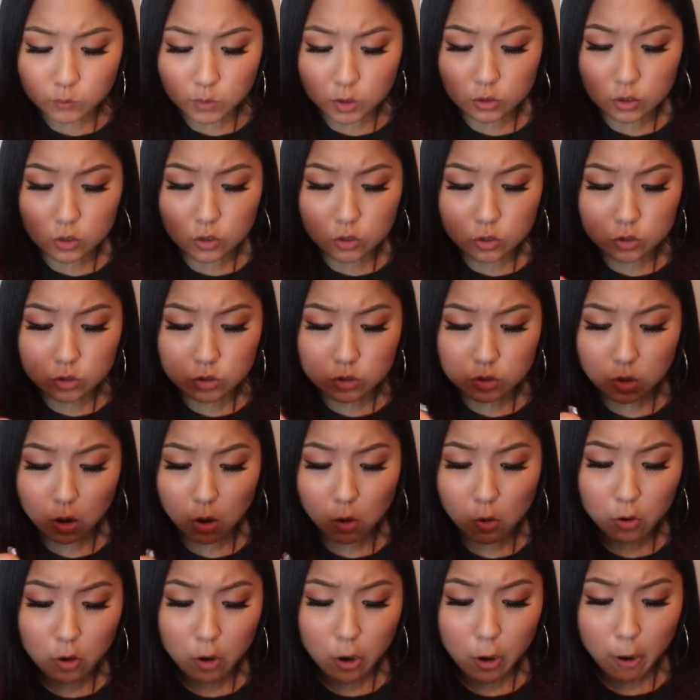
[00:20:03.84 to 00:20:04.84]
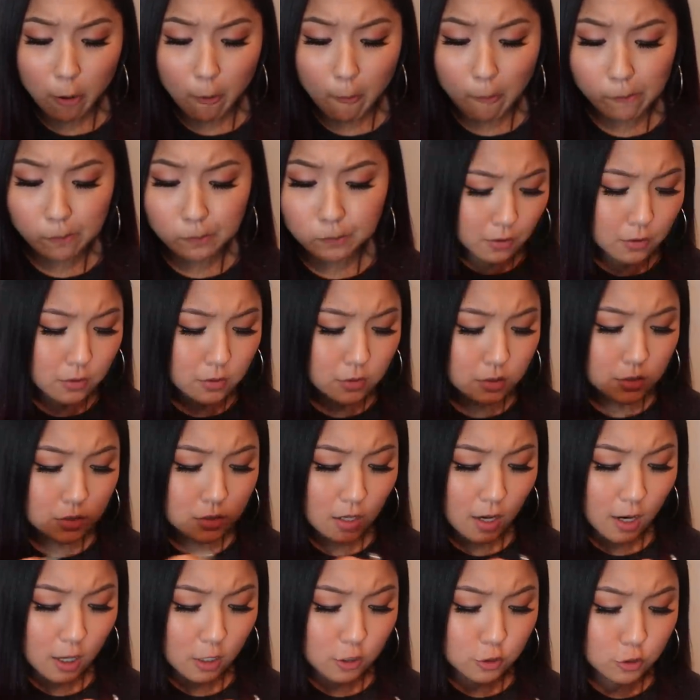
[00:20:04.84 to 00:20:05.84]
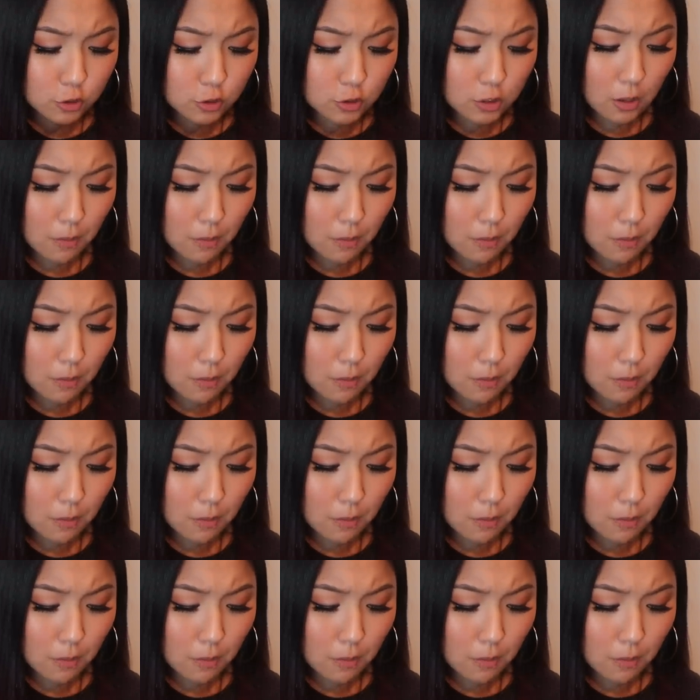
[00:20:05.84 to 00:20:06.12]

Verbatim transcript: This is so good. This is actually